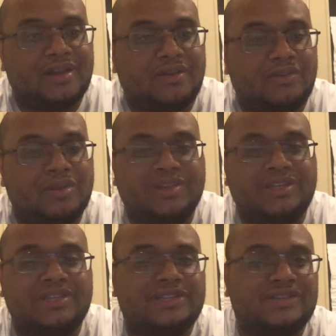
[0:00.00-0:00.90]
whether
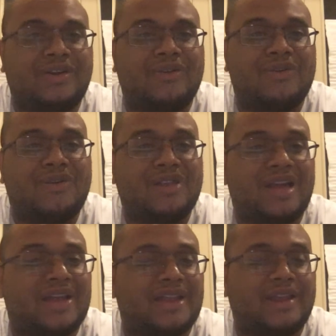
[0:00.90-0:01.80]
she's a soror or
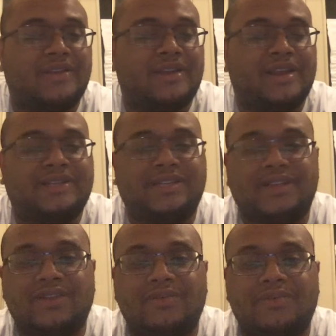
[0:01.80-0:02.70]
not. And that's
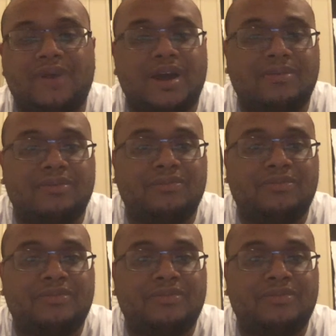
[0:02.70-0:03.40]
another problem.